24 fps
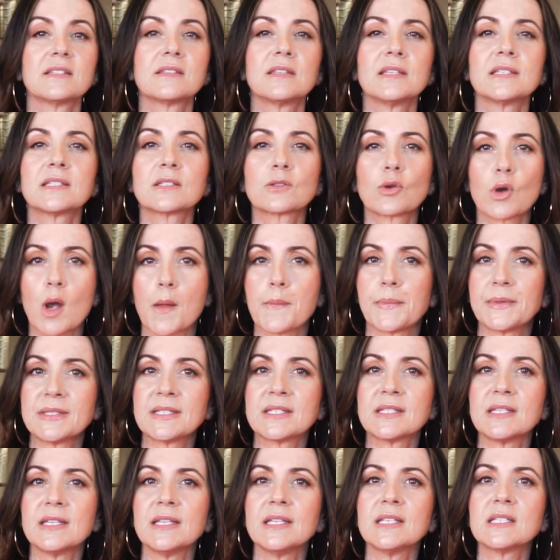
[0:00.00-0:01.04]

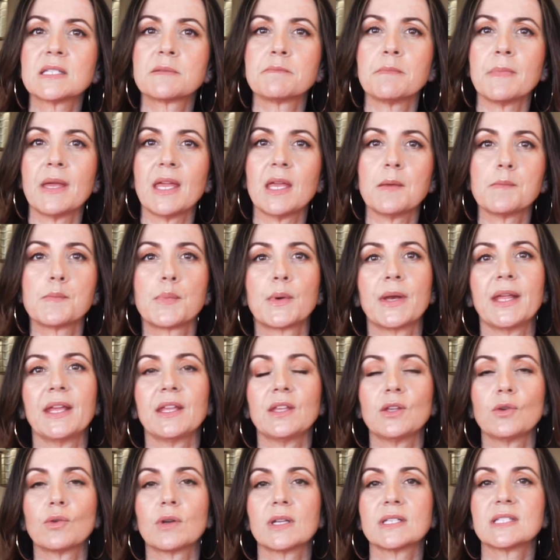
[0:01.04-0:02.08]
discrepancies may
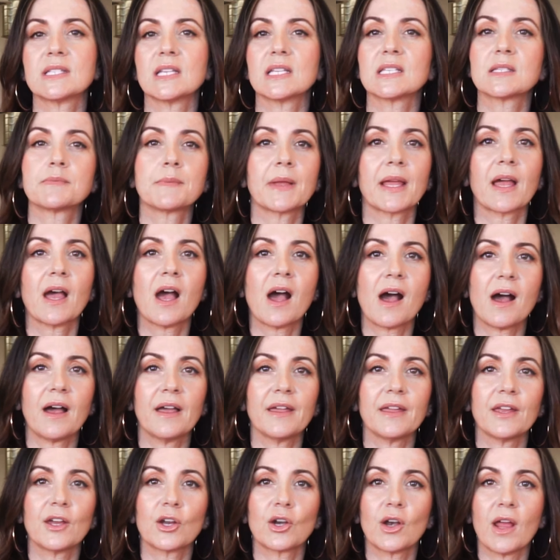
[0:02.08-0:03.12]
bring your assessment
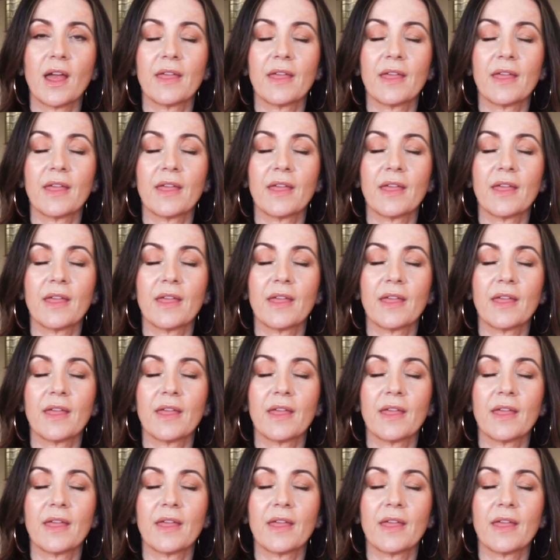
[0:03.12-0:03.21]
higher,